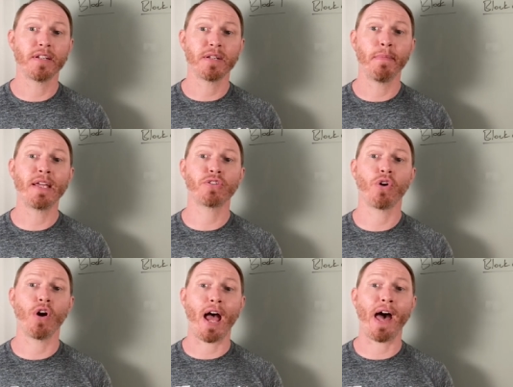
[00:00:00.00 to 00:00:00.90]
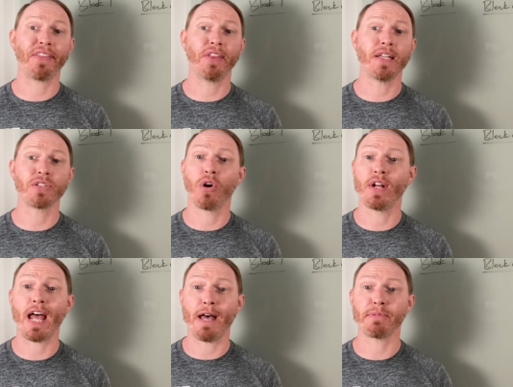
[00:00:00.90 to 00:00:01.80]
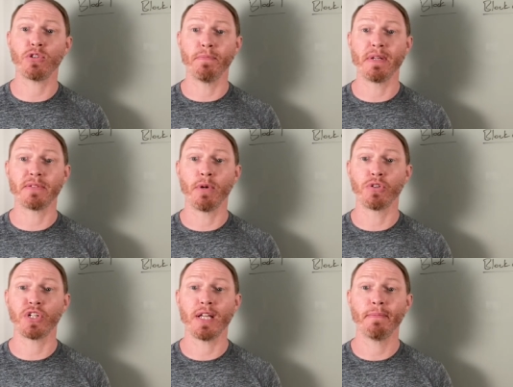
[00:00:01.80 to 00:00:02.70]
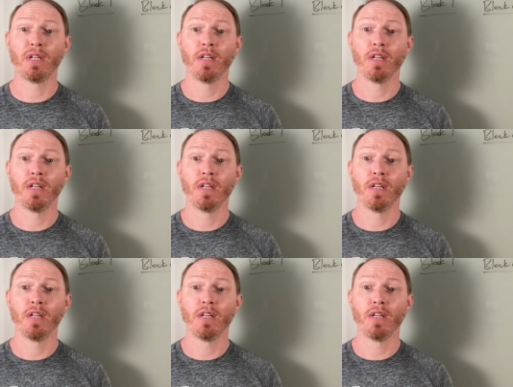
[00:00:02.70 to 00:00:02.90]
to make sure our athletes are in absolute beast mode shape?